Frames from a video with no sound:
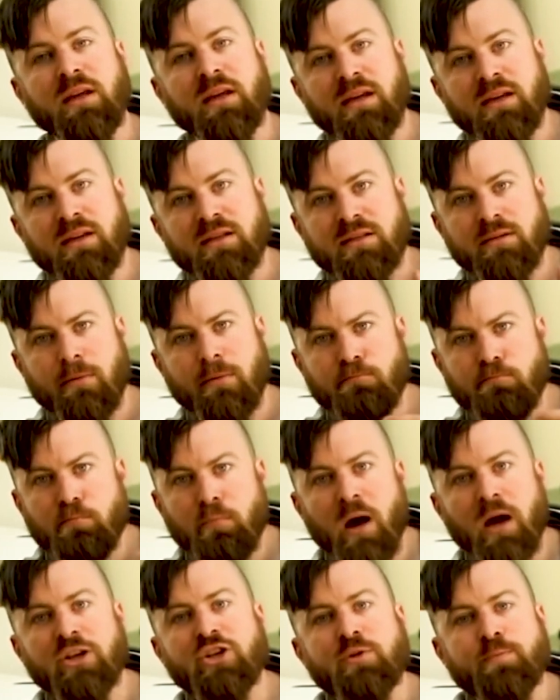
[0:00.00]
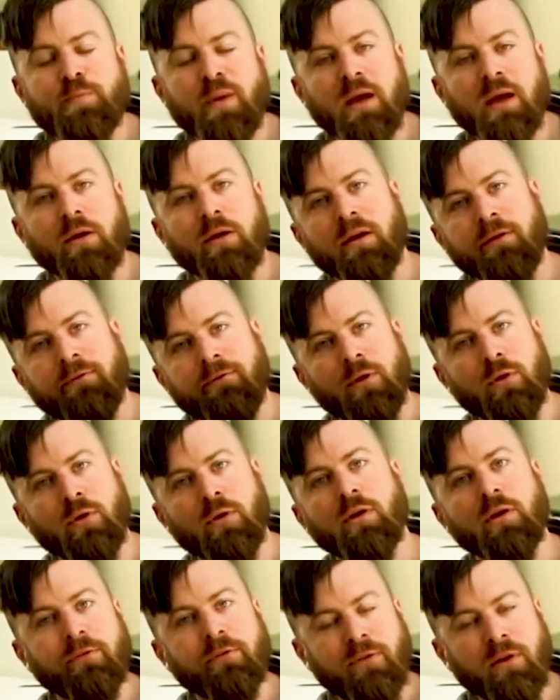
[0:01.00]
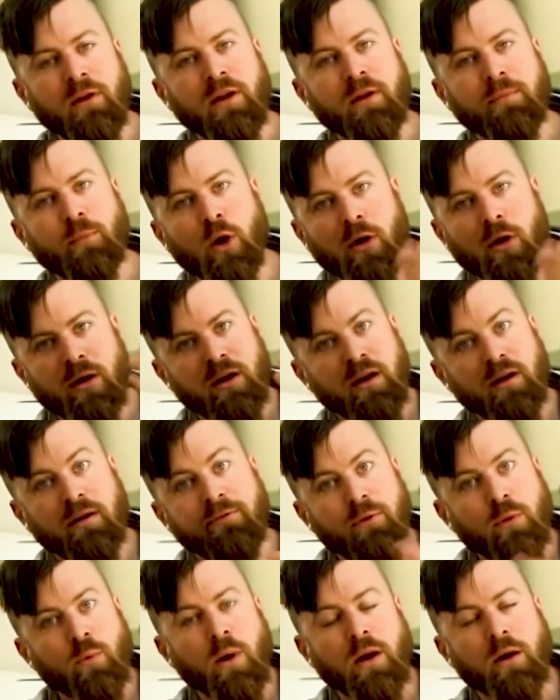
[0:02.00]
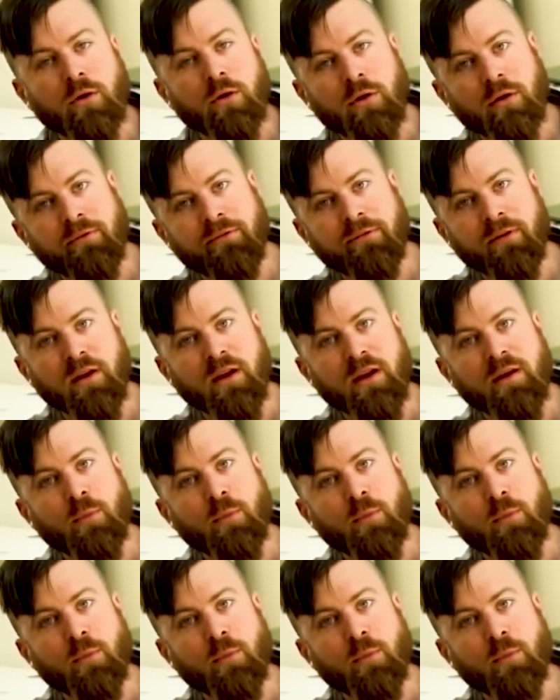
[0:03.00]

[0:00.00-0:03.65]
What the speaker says: is much bigger if you learn affiliate marketing. And if you want to learn affiliate